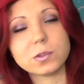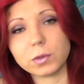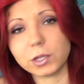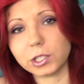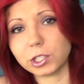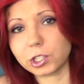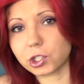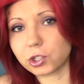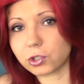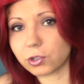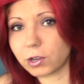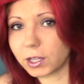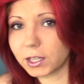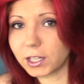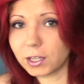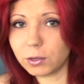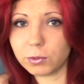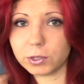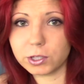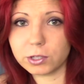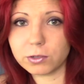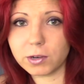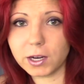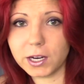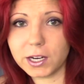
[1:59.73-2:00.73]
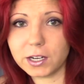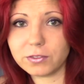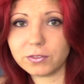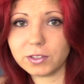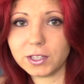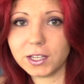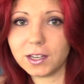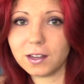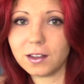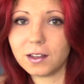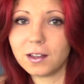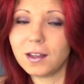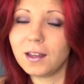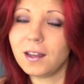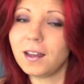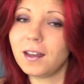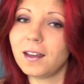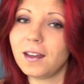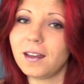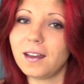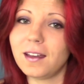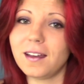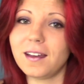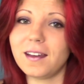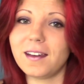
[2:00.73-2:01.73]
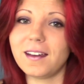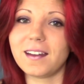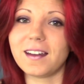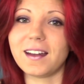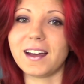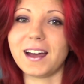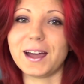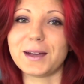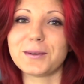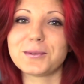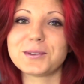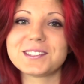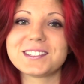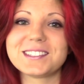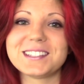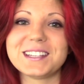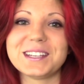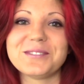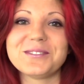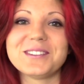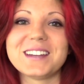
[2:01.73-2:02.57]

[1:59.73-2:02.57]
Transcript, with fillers: what you're struggling with creatively. And I will see you